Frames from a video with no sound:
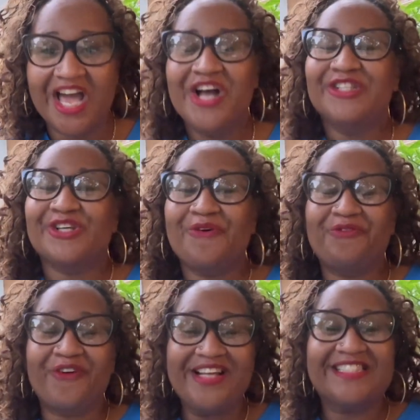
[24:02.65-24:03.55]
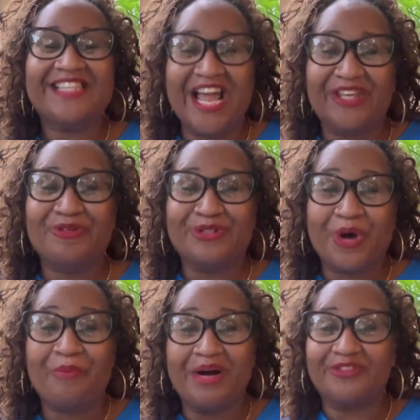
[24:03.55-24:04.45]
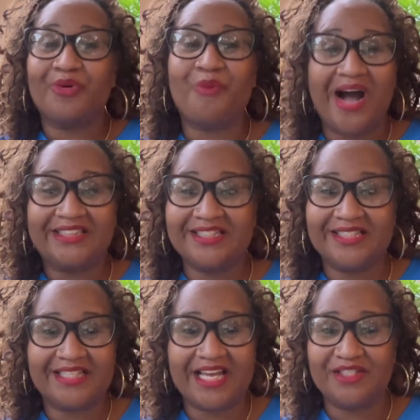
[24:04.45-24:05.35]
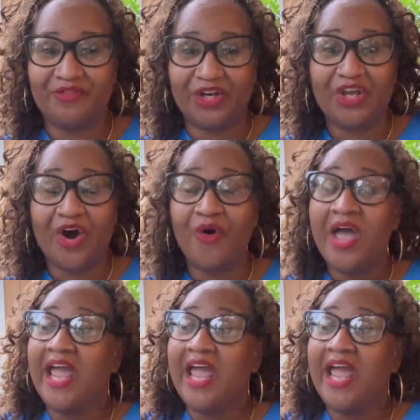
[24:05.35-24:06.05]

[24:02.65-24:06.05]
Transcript: So friends, thank you so much for watching today's video.